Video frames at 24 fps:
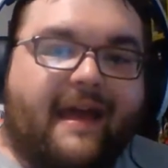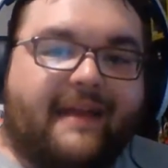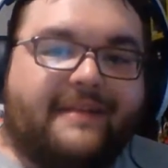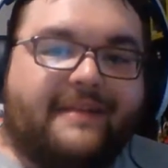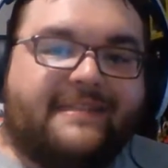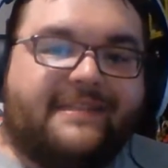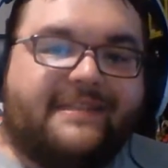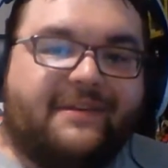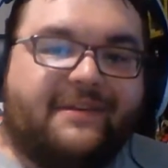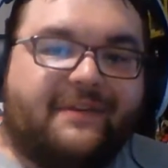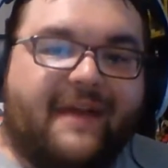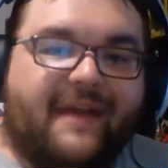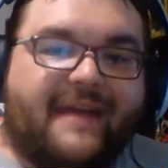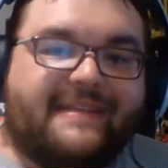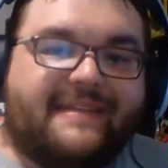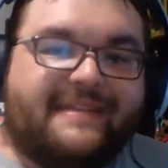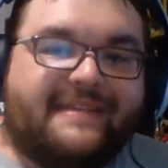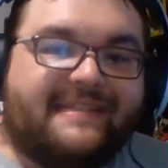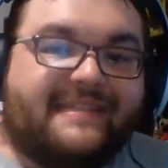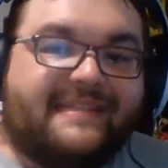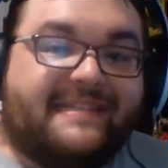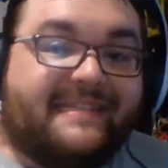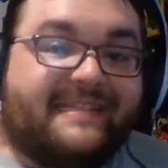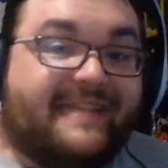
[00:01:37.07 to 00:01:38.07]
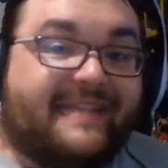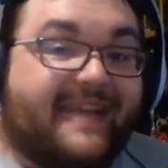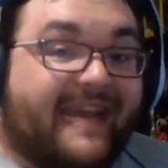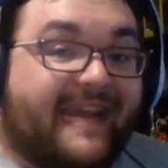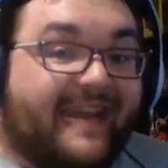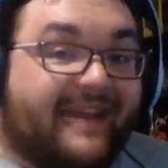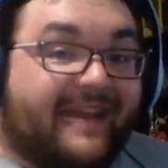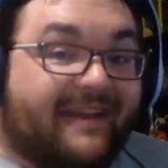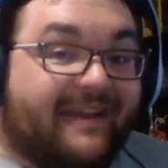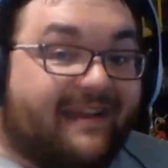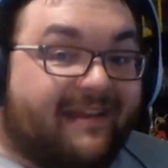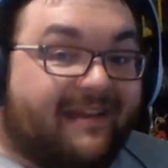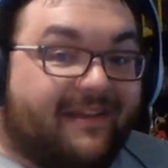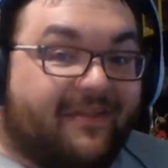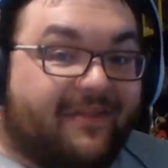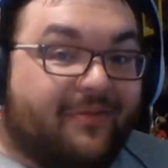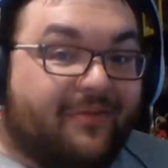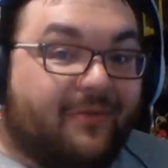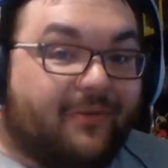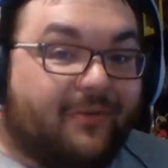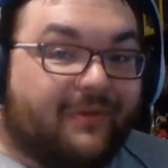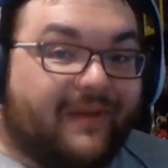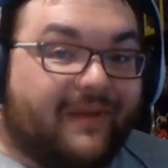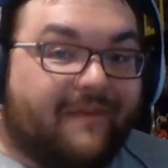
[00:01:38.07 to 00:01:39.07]
still hasn't seen
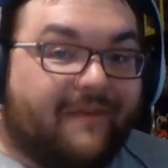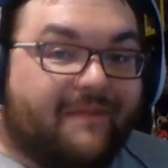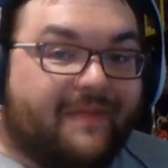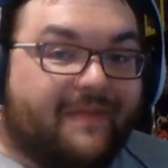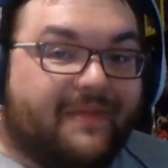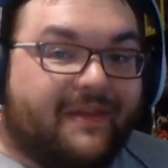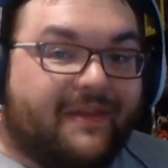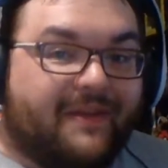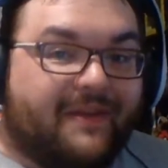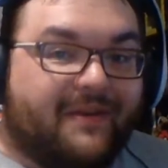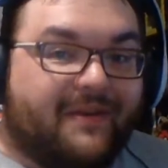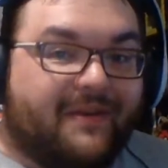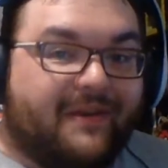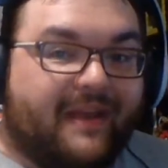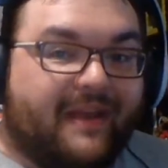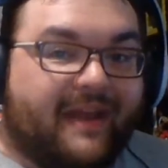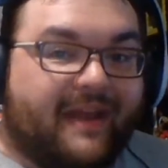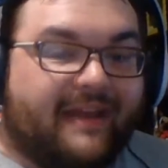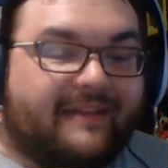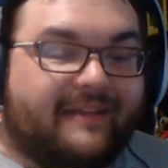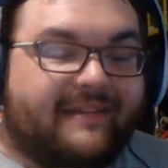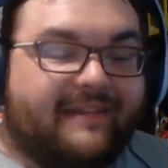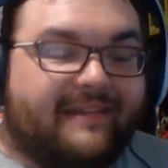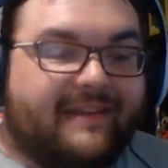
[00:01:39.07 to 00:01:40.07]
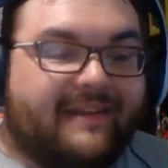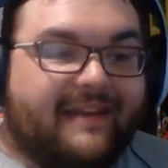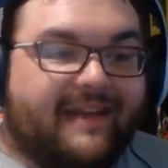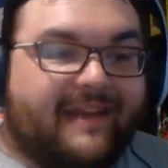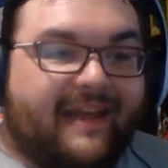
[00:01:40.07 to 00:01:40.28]
Thor Love and Thunder yet,